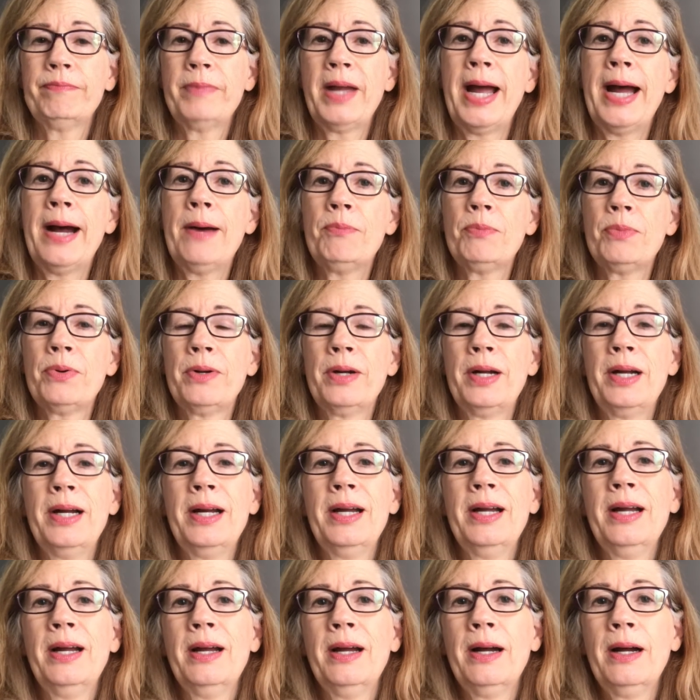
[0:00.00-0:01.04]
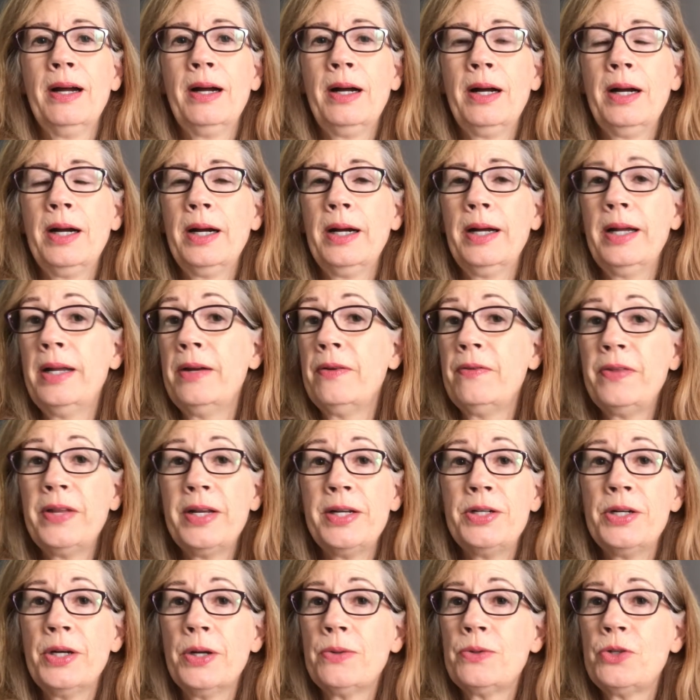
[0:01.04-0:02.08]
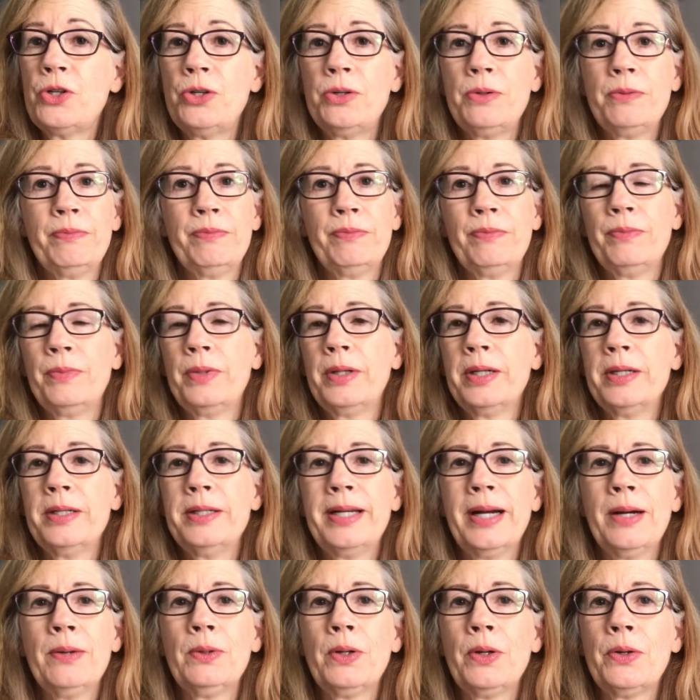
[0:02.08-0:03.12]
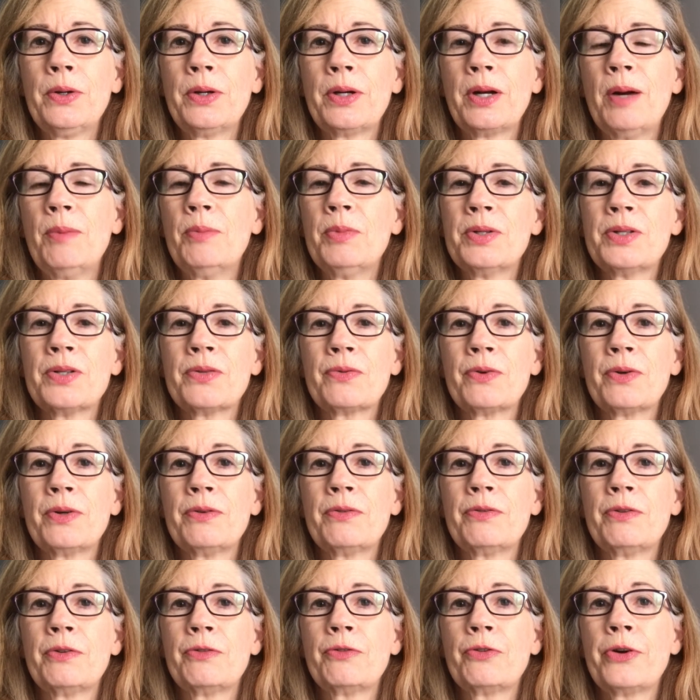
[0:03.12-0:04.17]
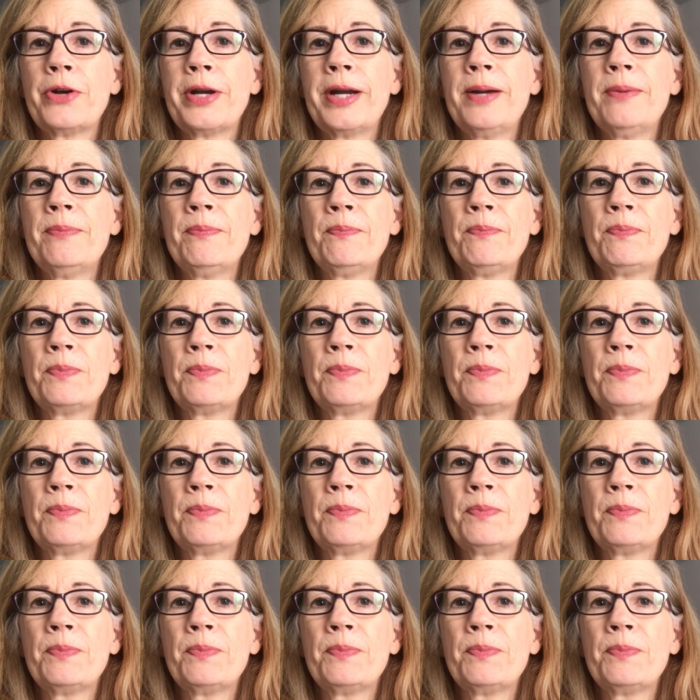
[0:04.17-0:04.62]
app, and if they don't, you can download a compass for free.